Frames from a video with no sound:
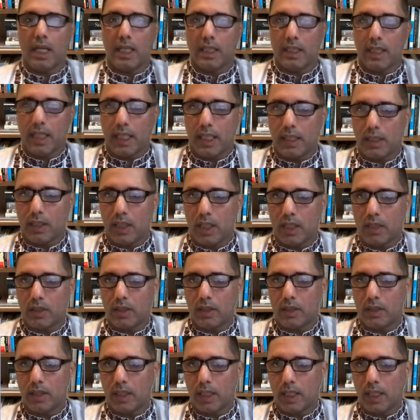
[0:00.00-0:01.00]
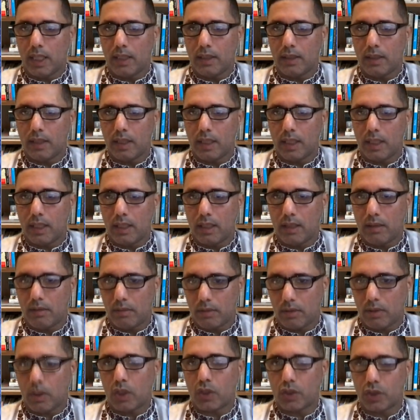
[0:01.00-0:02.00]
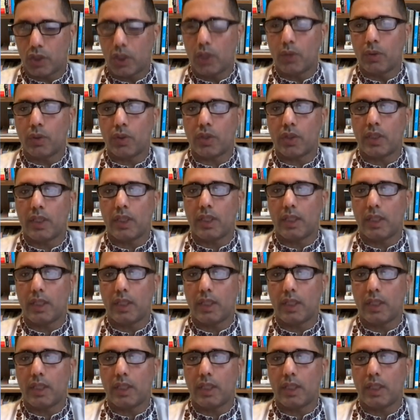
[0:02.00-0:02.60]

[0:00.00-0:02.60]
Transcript: and and and uh, continuously